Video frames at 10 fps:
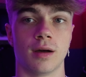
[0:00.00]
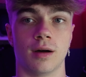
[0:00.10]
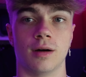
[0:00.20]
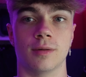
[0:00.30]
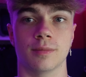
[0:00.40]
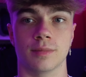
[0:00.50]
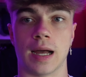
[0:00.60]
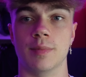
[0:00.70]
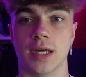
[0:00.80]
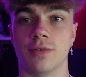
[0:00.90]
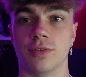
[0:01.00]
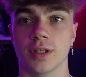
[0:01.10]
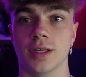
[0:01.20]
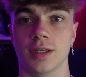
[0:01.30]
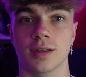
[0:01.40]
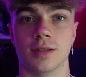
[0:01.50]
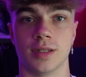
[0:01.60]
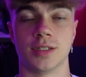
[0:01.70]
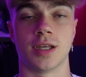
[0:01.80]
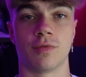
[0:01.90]
um, I'm definitely
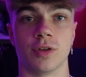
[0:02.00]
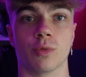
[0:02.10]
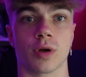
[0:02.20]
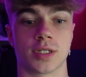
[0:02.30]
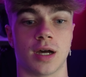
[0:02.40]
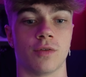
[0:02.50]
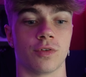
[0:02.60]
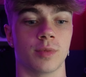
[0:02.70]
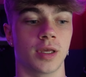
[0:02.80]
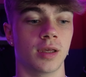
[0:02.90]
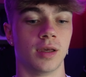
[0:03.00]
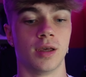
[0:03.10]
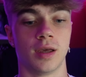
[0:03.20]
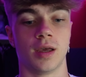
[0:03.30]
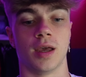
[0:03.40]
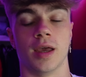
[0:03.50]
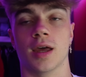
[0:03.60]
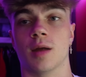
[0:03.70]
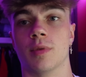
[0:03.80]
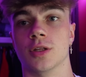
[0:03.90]
this definitely works out for me,
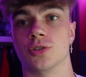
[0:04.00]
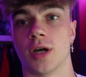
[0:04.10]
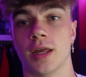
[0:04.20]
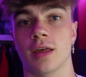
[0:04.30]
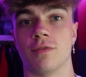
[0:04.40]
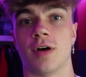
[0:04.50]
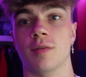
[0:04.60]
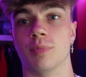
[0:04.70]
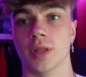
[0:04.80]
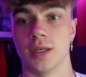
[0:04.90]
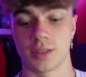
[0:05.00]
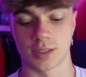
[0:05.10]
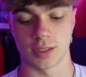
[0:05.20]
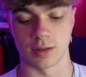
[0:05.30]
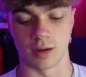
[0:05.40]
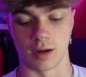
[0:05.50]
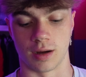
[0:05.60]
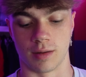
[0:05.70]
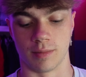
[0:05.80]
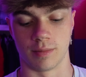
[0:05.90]
and I'm gonna try to hit five plates.
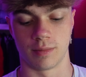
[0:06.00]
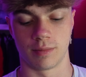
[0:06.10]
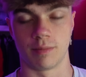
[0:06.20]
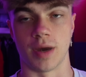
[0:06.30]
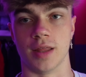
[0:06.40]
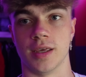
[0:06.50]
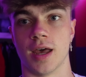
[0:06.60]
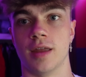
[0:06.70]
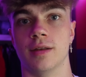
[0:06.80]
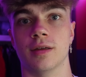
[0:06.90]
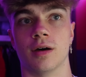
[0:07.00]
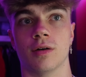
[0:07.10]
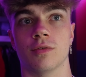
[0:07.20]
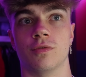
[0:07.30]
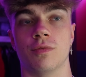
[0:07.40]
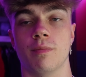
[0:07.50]
Um, by the end of